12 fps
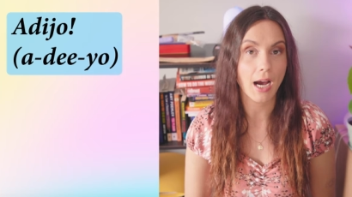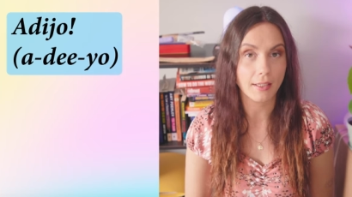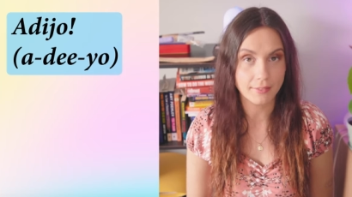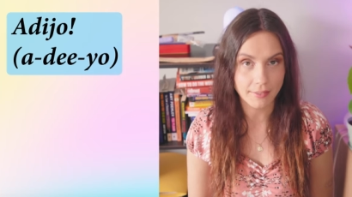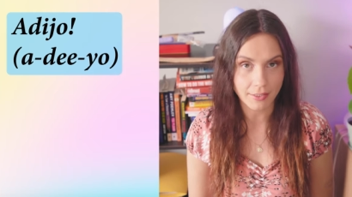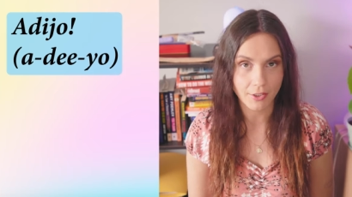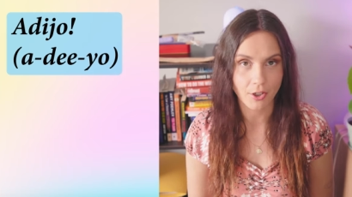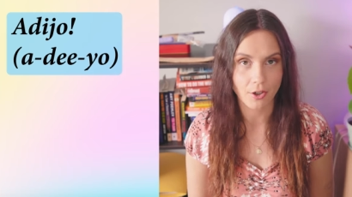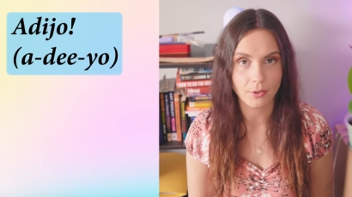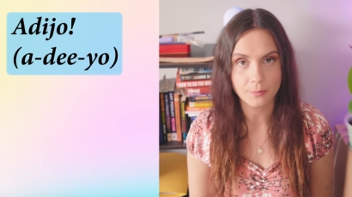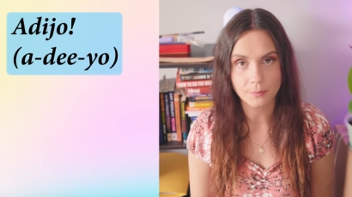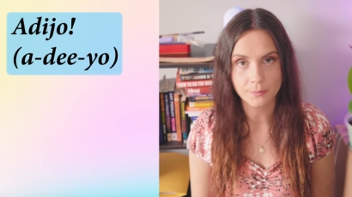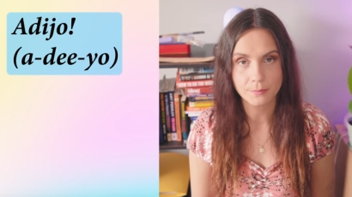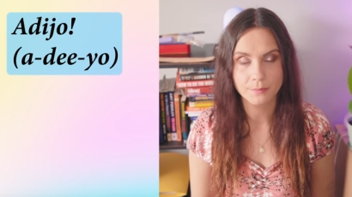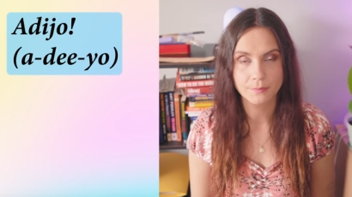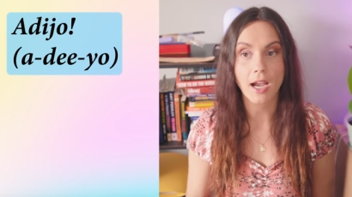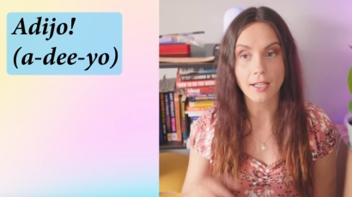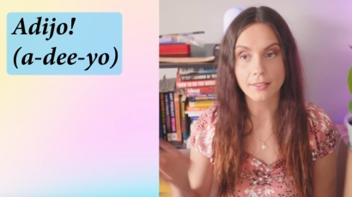Adio,
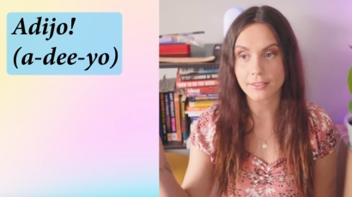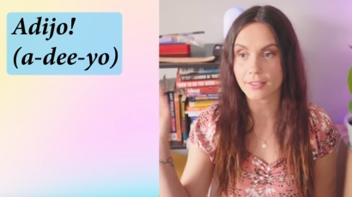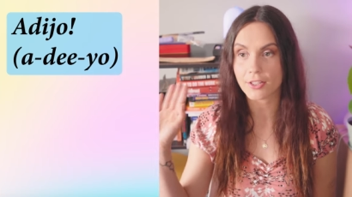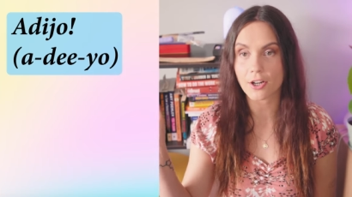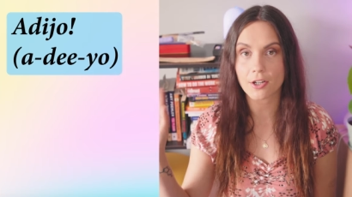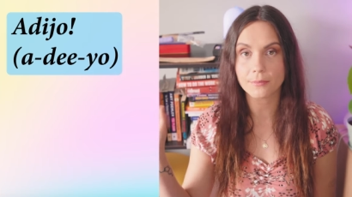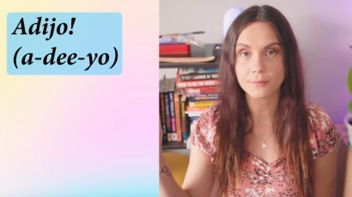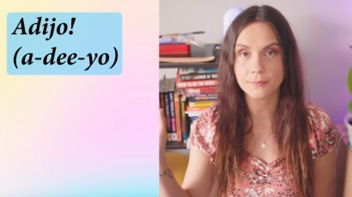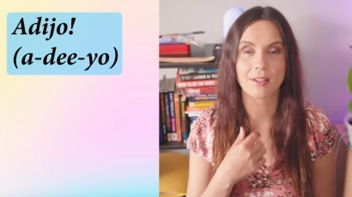adio,